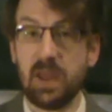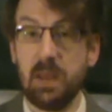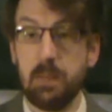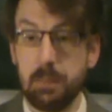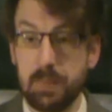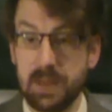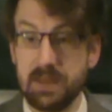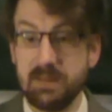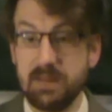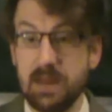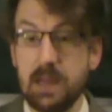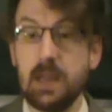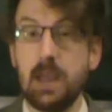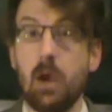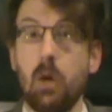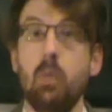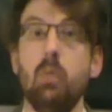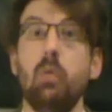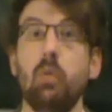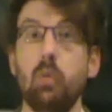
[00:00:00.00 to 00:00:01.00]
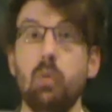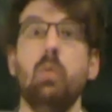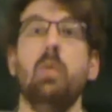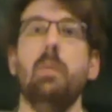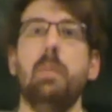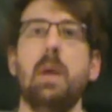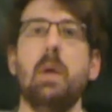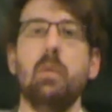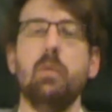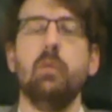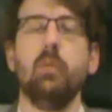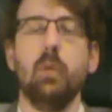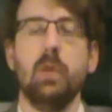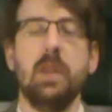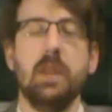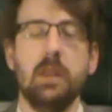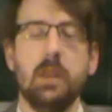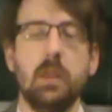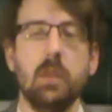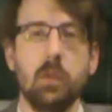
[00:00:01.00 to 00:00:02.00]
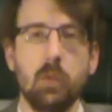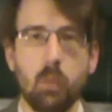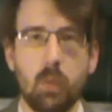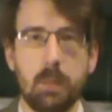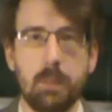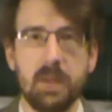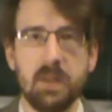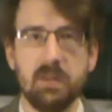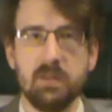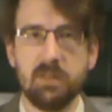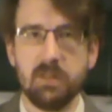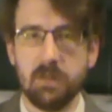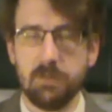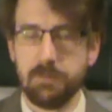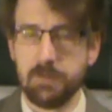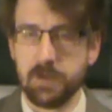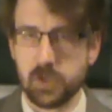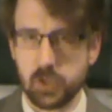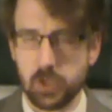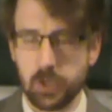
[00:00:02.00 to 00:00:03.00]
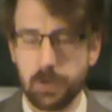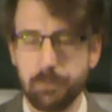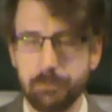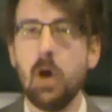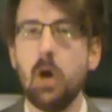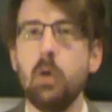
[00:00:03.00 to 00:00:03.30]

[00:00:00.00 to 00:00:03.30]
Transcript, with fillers: and basically hold all the belts within the women's division.